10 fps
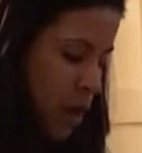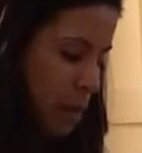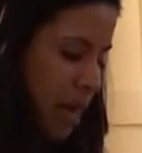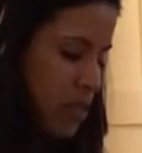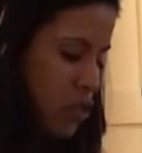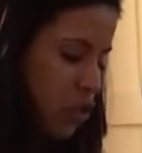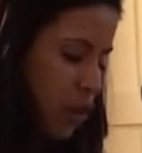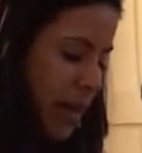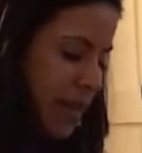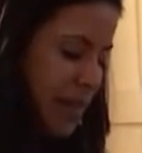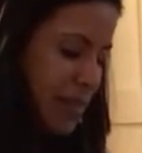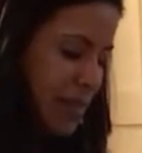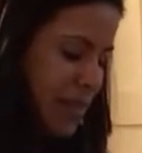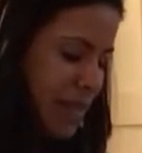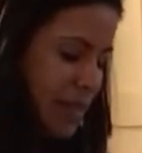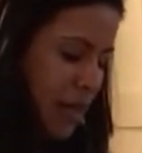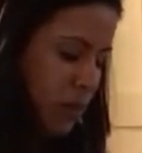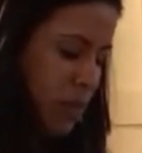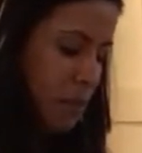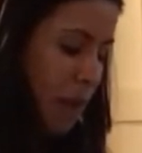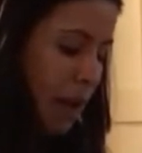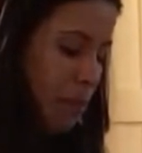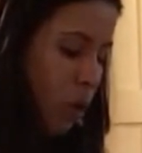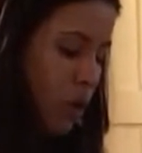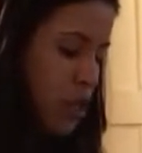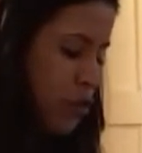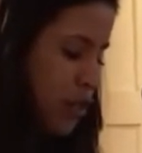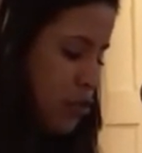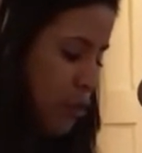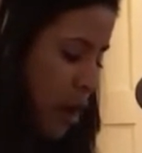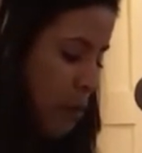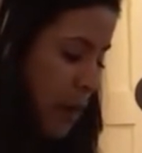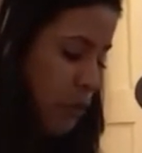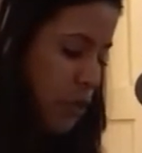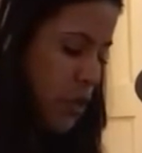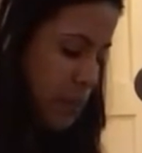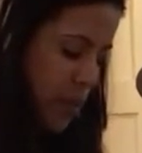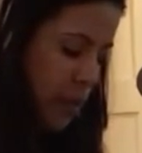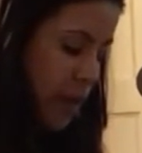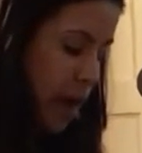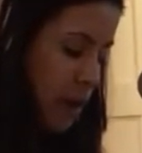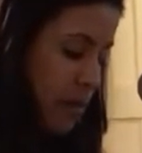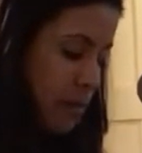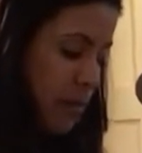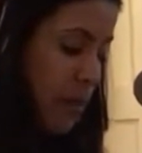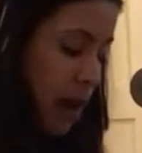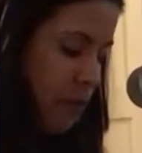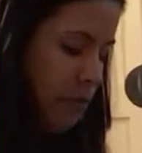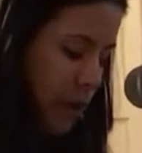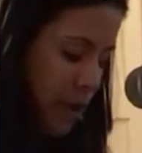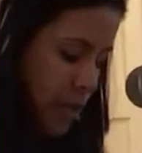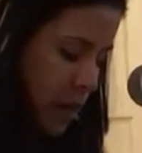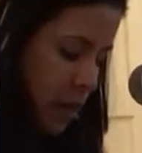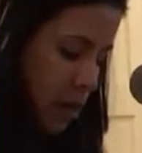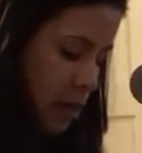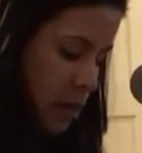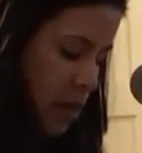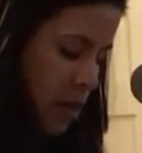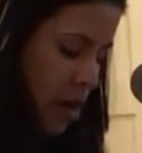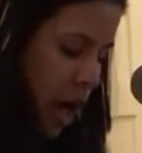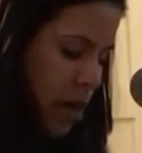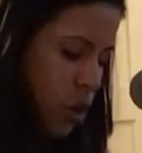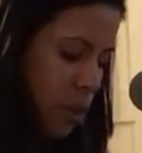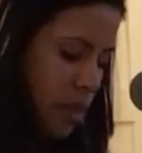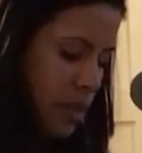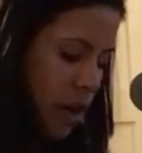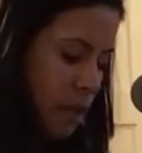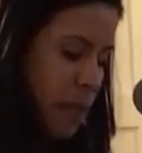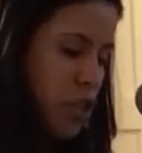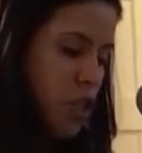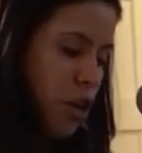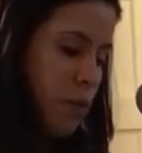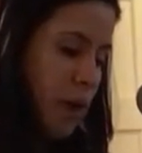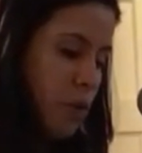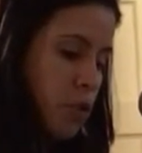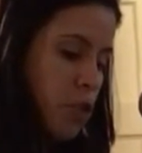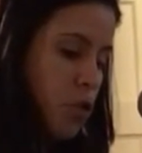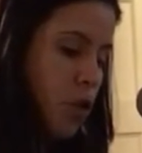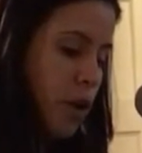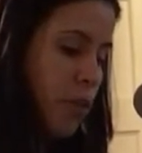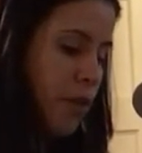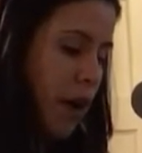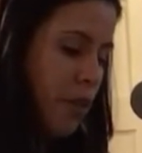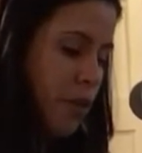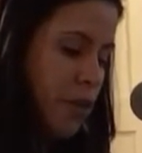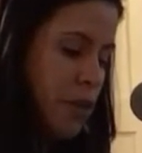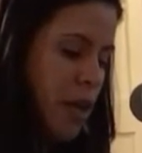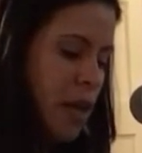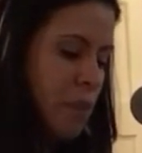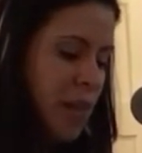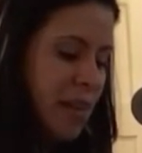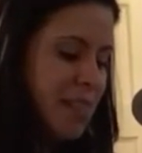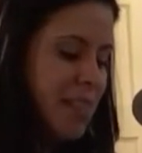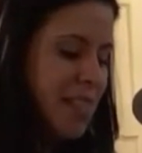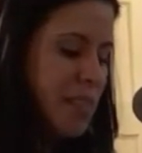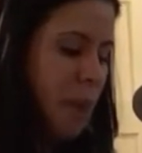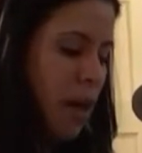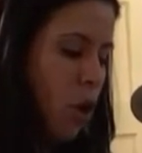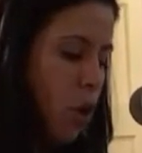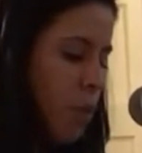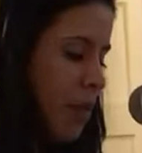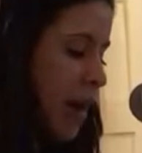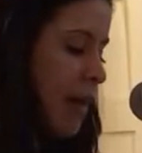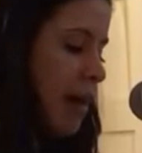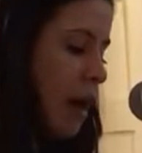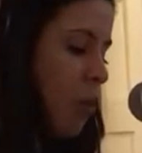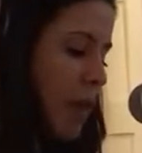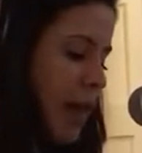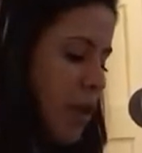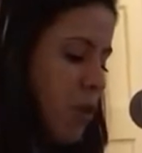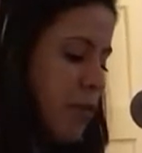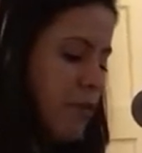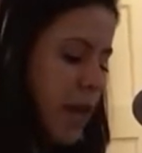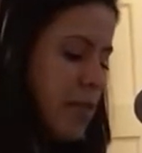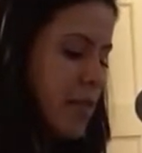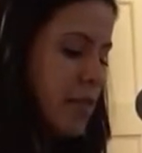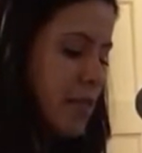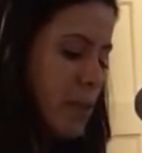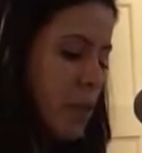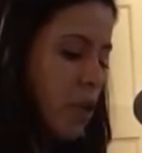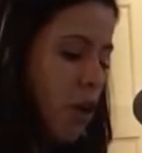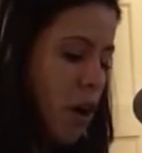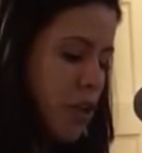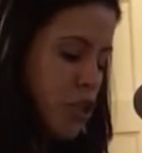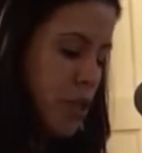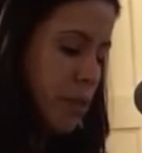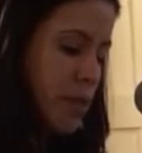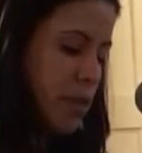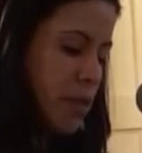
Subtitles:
My story is detailed in my poetry throughout my first book, Not a Fairytale. I opened up and shared my story with others because it is my hope that I can help anyone facing similar hardships.